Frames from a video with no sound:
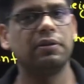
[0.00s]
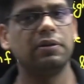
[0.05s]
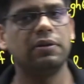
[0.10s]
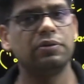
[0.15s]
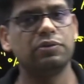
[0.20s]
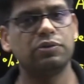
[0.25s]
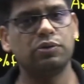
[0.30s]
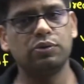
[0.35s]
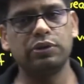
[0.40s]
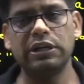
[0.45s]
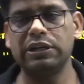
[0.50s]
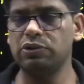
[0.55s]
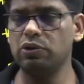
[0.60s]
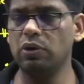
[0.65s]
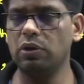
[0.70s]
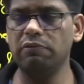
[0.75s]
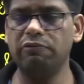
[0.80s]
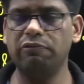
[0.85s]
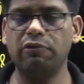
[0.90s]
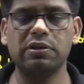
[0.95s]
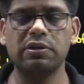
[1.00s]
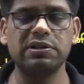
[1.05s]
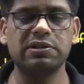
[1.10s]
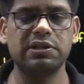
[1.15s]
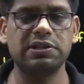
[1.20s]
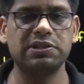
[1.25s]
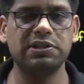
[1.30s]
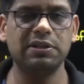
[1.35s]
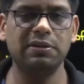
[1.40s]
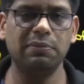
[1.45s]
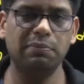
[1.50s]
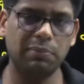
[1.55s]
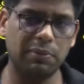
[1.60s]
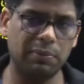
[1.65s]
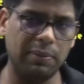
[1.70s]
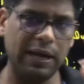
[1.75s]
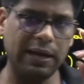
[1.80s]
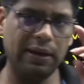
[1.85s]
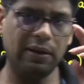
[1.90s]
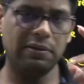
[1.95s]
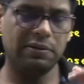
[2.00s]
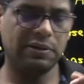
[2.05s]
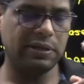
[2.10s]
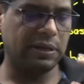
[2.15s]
So that's all for this session. Bye-bye. Take